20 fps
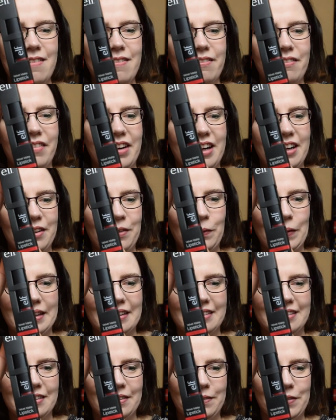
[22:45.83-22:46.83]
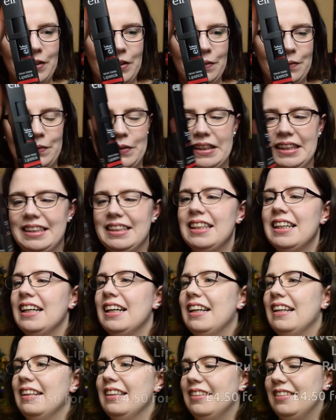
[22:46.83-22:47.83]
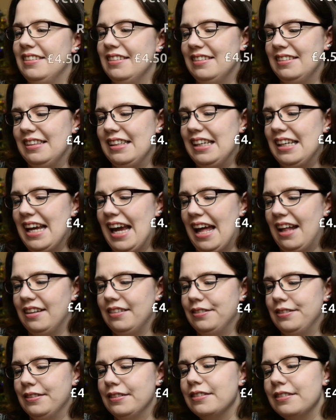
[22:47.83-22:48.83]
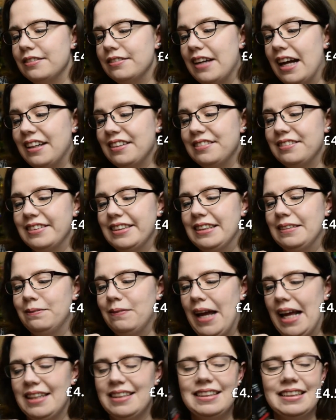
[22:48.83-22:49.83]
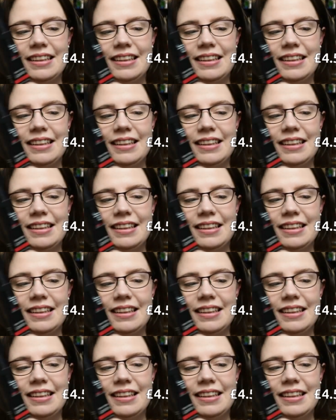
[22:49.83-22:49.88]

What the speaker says: very winter appropriate. This is the e.l.f. Velvet Matte